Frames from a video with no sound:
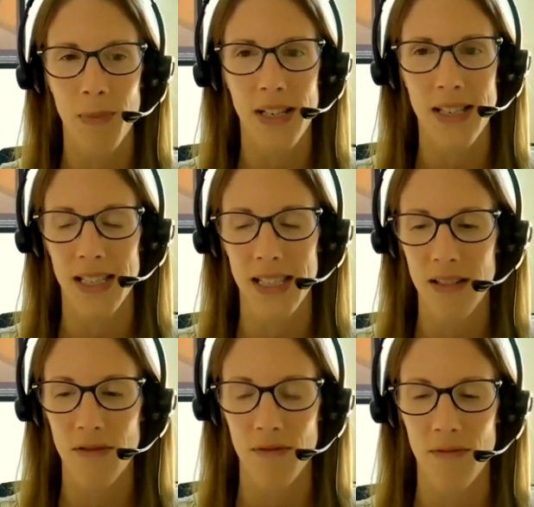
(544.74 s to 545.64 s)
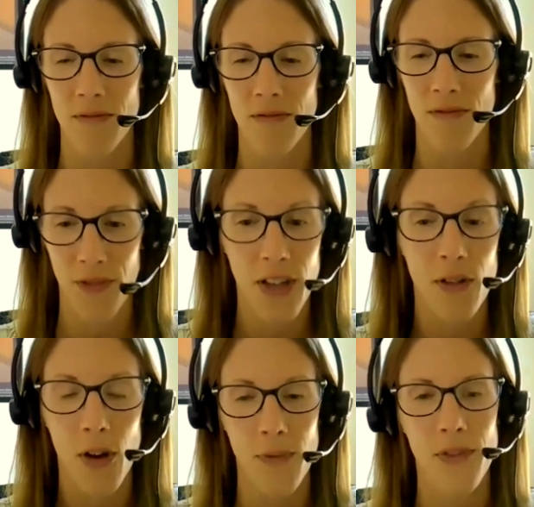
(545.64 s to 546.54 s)
because I didn't feel
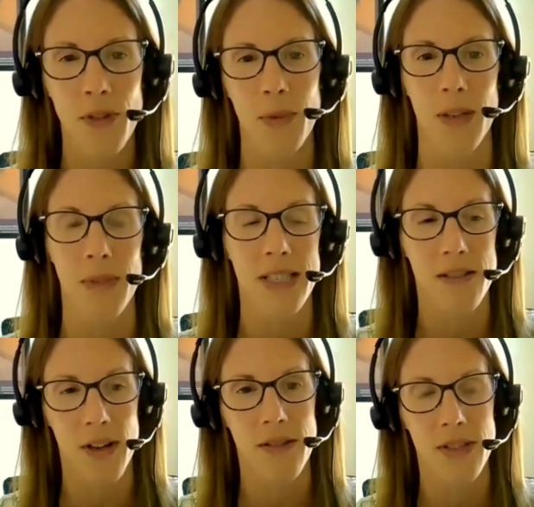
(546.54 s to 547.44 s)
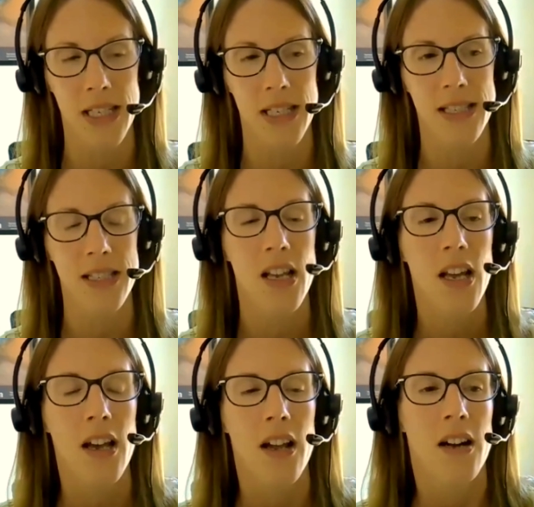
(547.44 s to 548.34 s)
comfortable in my surroundings.
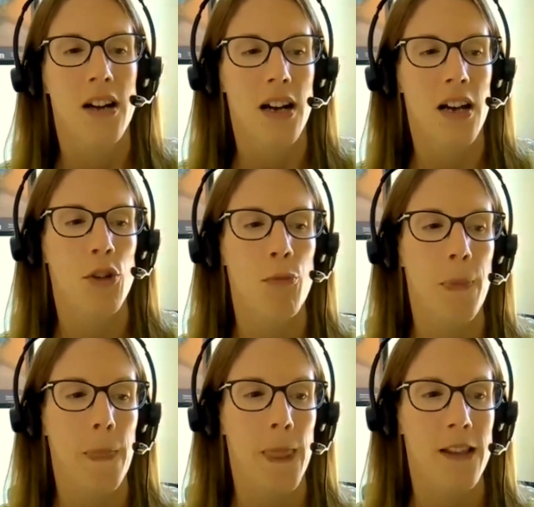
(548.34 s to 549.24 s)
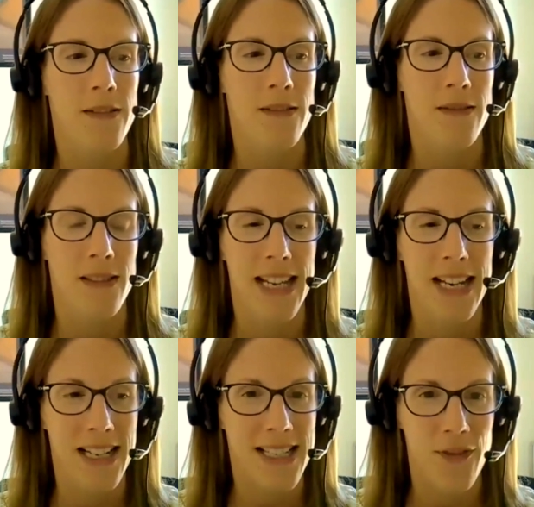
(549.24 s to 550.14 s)

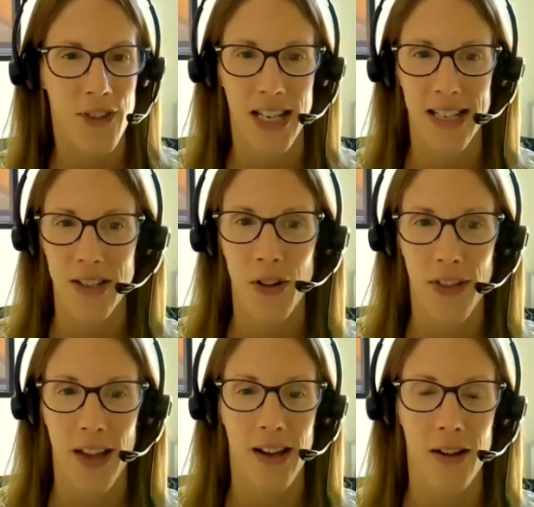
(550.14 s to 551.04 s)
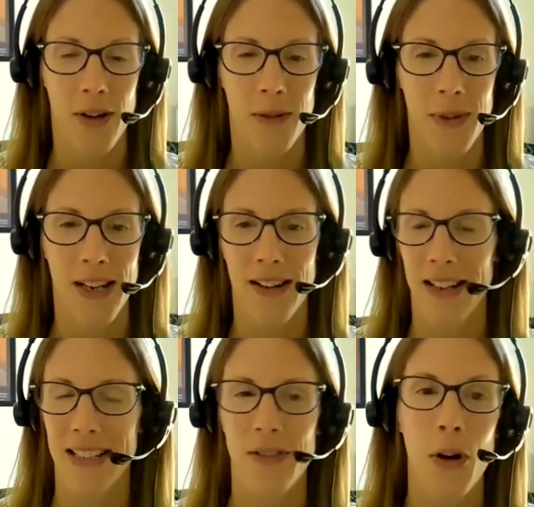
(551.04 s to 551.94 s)
Nearly 7 years on now, I mean,
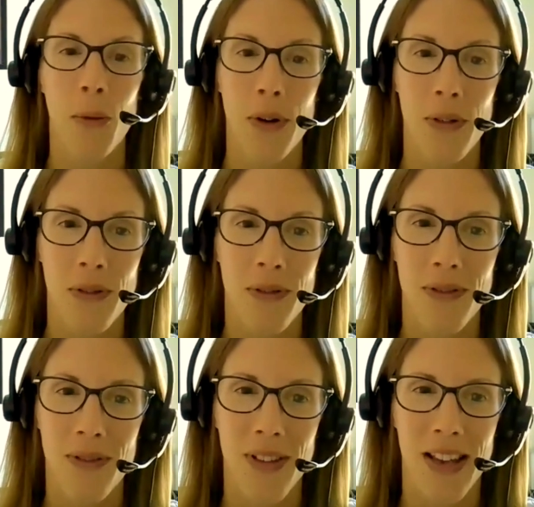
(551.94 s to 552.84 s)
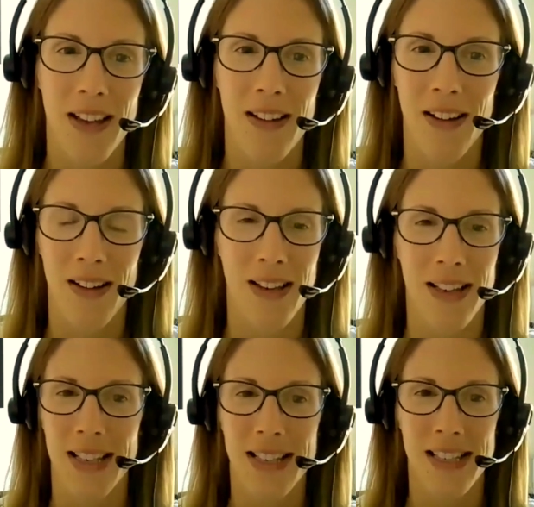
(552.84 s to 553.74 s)
it's normal, but
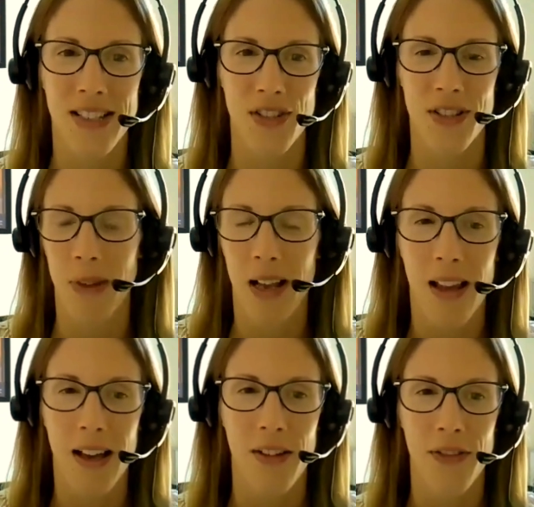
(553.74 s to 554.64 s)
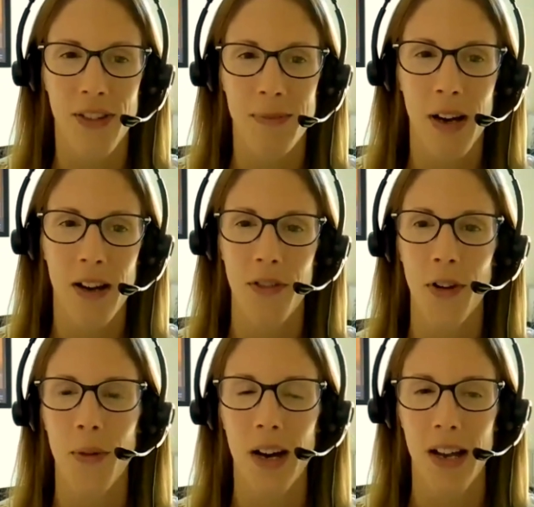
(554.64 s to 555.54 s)
this is just my life. It's part of
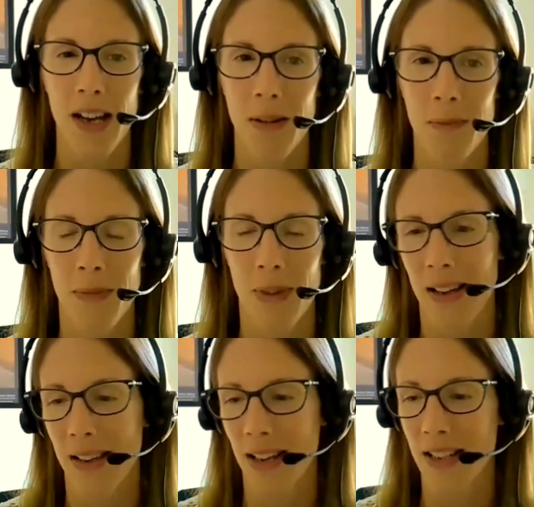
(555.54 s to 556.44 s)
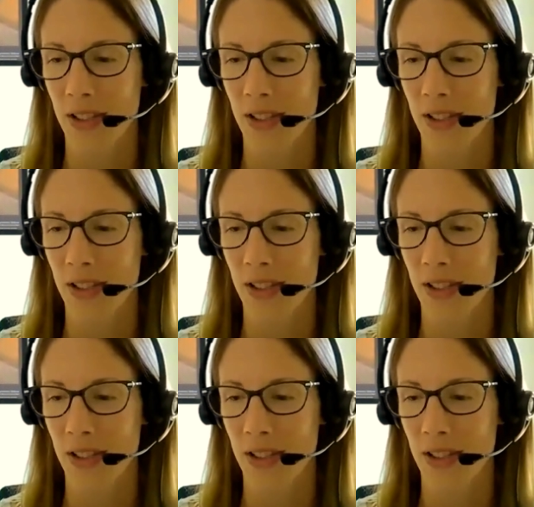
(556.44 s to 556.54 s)
who I am. I